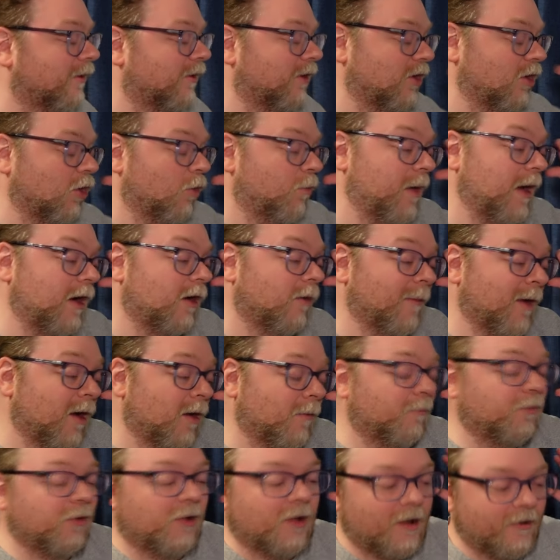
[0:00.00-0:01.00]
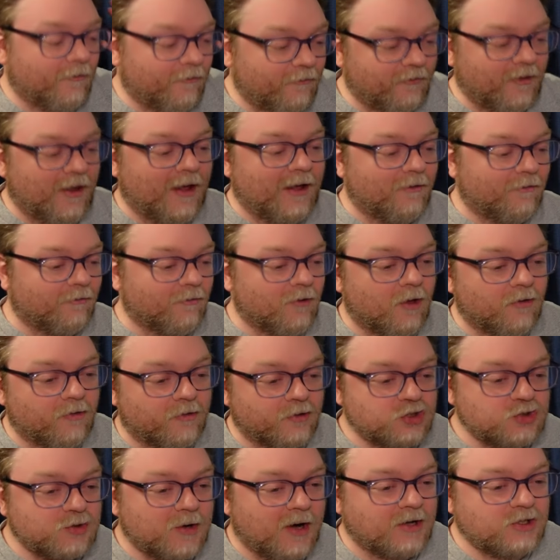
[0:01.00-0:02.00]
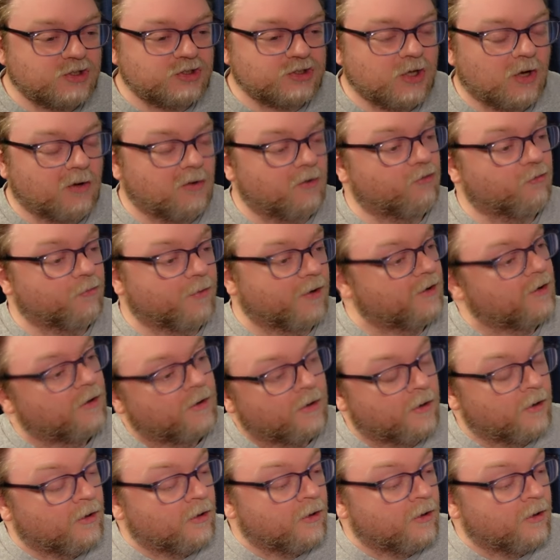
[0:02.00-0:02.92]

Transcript: You know, Paramount Plus has all the Trek shows, but